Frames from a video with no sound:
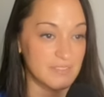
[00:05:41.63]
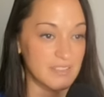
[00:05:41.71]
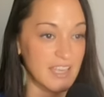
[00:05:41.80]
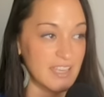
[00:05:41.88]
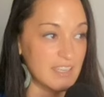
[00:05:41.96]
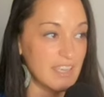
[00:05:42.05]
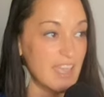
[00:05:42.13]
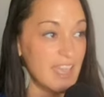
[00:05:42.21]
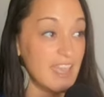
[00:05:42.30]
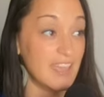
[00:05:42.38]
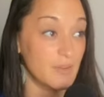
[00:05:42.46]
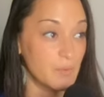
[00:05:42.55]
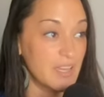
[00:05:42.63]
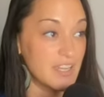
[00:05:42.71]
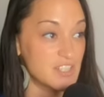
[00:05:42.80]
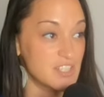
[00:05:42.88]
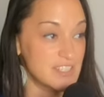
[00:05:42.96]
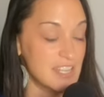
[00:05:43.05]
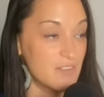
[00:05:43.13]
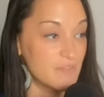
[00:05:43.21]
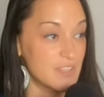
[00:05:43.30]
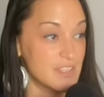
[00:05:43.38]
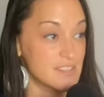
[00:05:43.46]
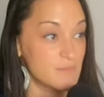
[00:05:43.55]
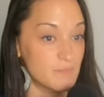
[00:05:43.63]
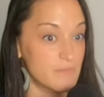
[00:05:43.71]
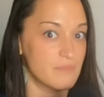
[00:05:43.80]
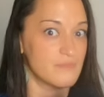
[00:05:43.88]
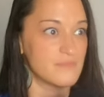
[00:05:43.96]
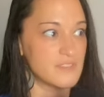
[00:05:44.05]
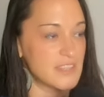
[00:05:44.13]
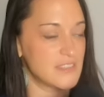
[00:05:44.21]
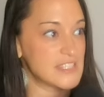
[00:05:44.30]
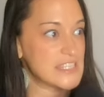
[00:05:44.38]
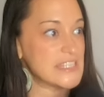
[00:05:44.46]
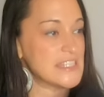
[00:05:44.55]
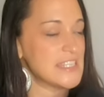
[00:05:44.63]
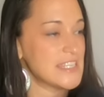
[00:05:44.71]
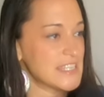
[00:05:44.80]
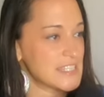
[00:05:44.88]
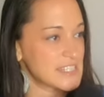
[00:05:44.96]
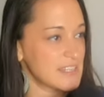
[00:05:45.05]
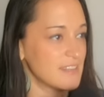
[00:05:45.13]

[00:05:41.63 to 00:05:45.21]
Like, hey, we got to shut down for this disease.